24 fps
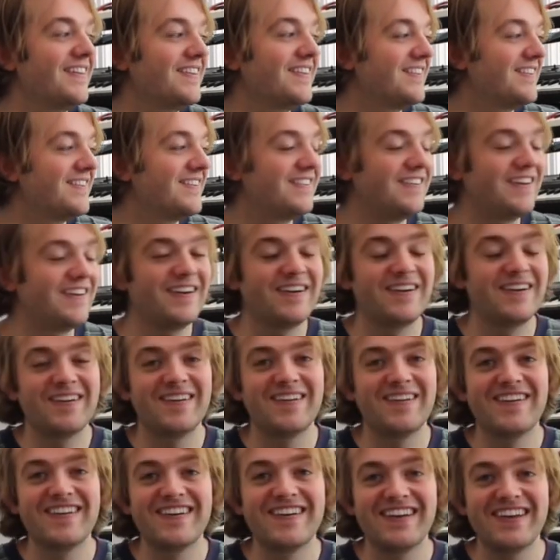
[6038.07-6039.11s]

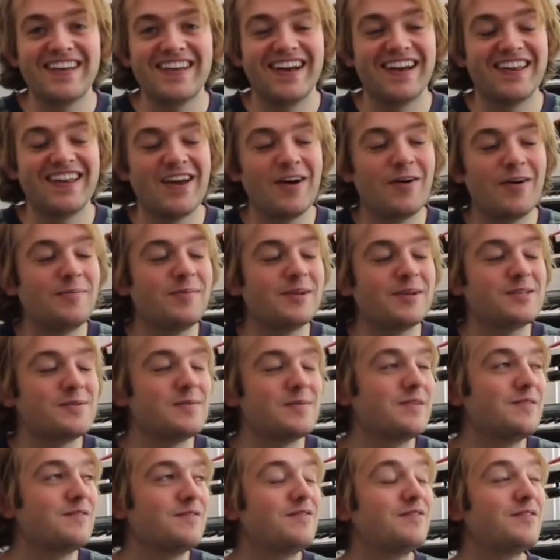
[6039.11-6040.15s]
So I hope it's
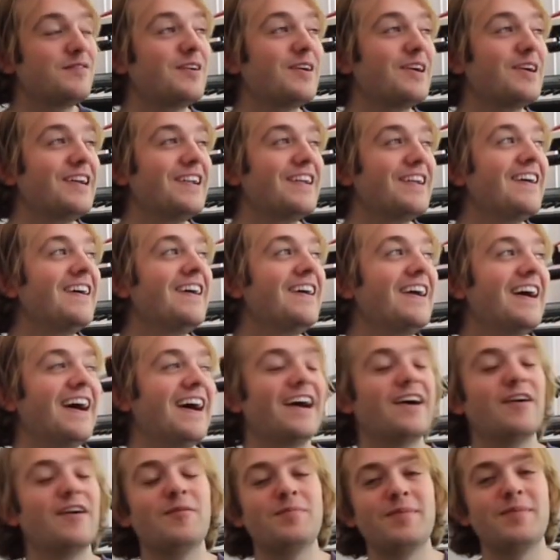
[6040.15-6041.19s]
been fun. I
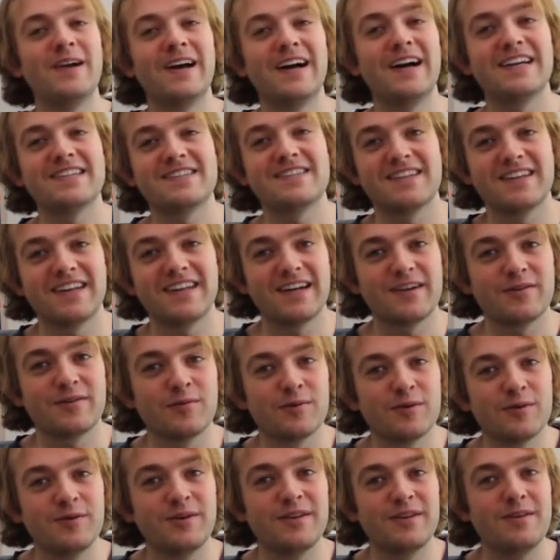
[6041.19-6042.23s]
hope it hasn't like
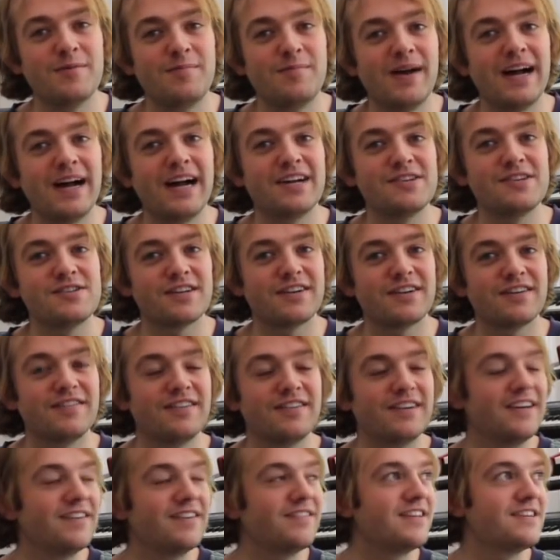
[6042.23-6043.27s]
ruined the magic of
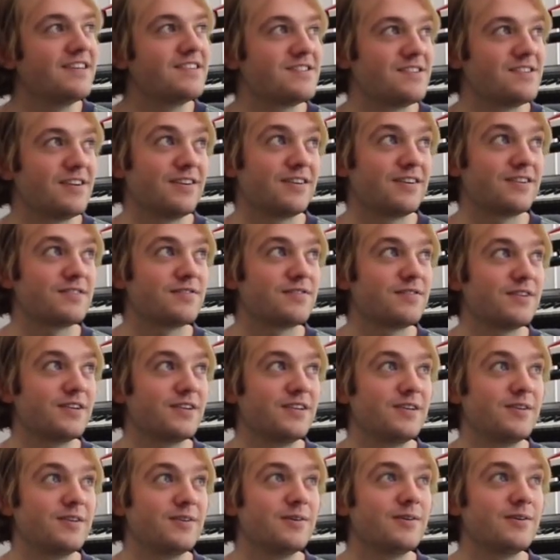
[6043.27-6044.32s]
any of these songs for
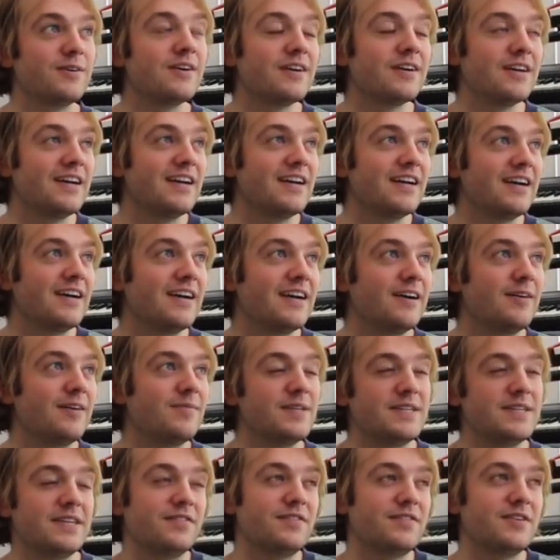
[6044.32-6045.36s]
you.
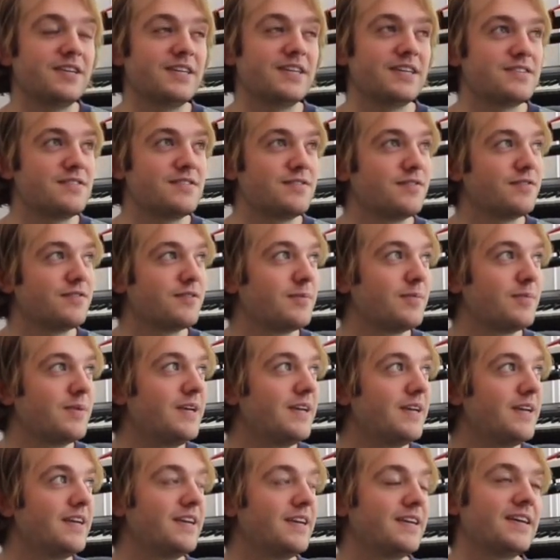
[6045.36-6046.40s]
It definitely doesn't for
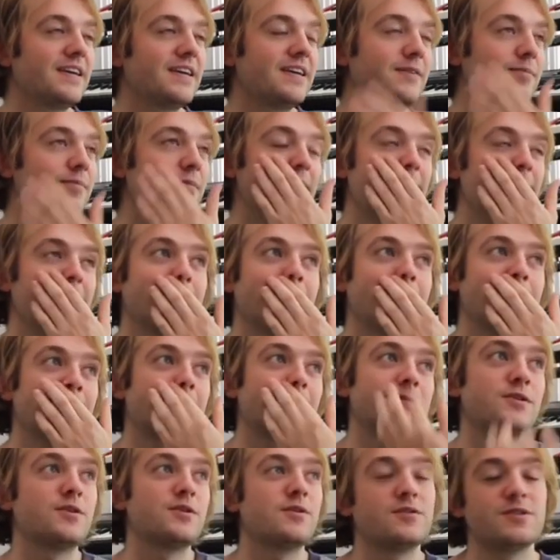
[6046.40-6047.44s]
me. It kind of maybe
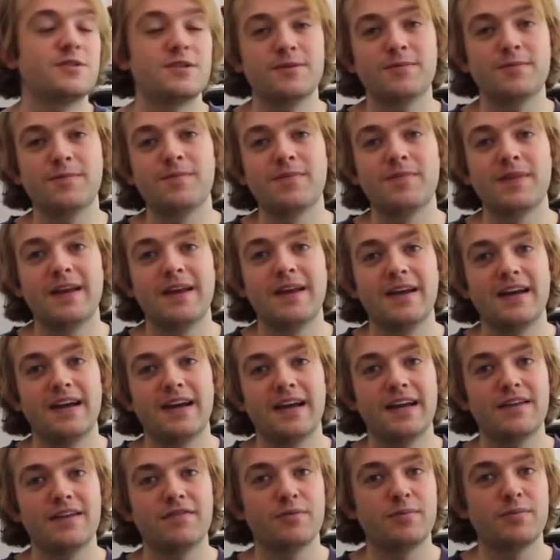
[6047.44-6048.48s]
shows you a
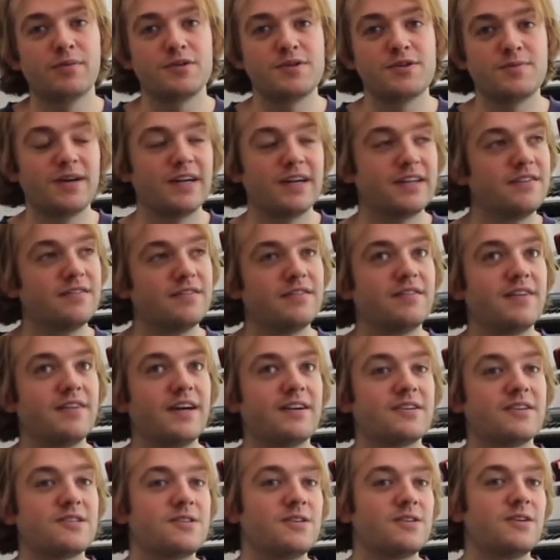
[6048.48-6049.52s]
different perspective of how
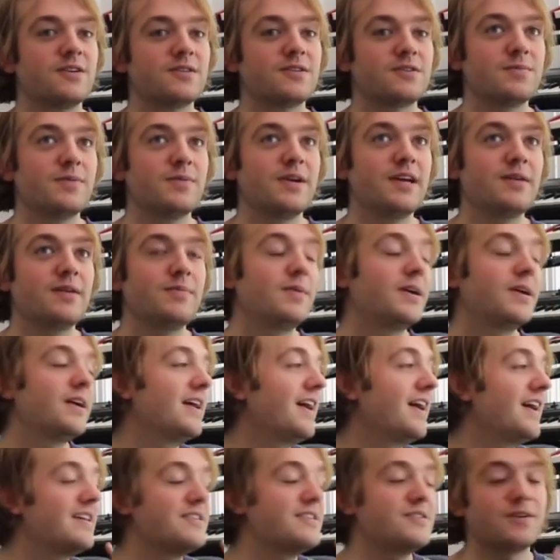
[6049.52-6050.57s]
songs are made. But
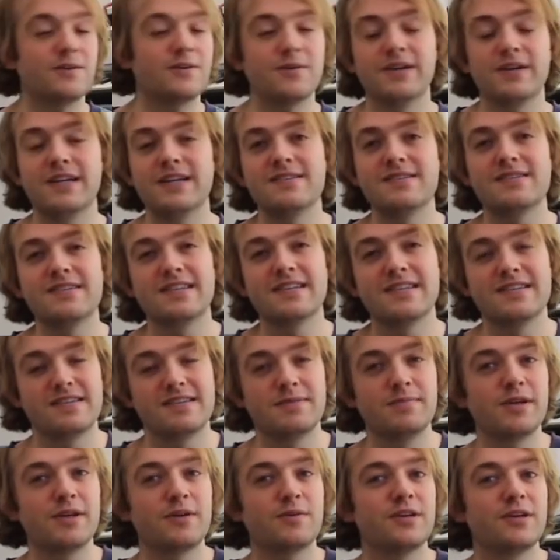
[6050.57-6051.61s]
as always, send
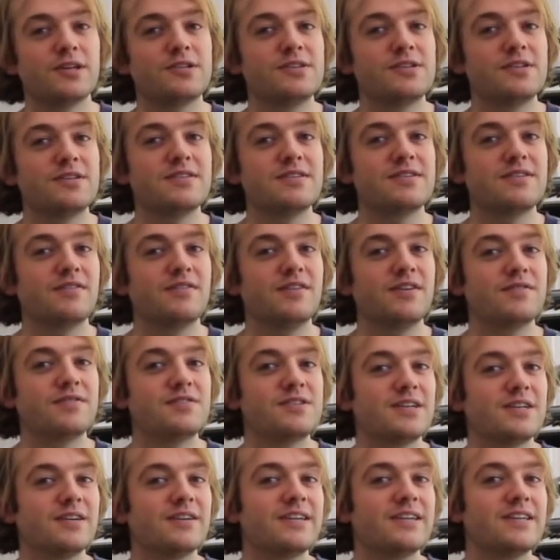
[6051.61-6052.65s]
me questions if you have
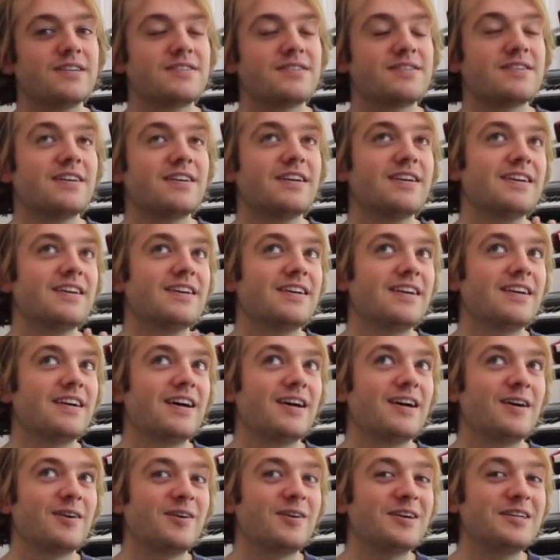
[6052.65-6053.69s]
serious
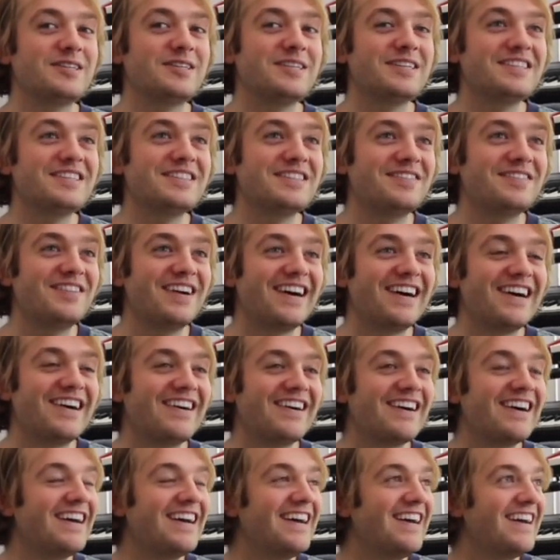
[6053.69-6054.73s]
questions
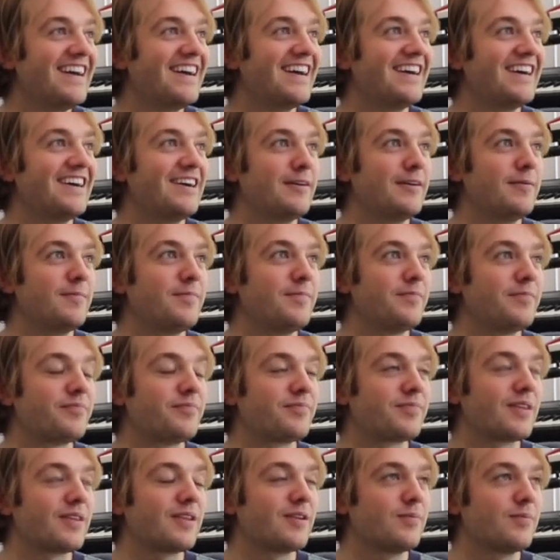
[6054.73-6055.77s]
about
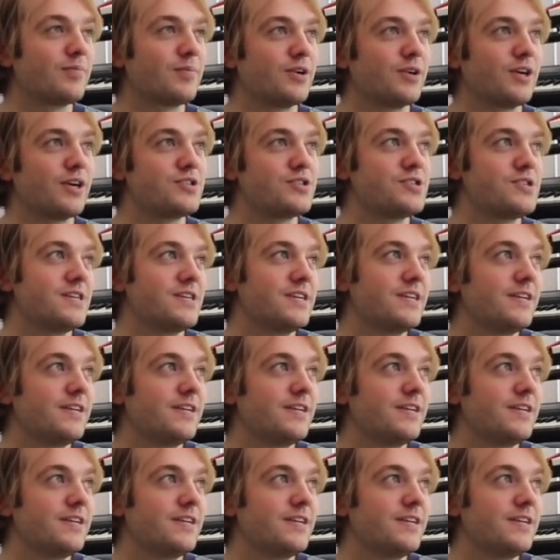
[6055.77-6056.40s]
production.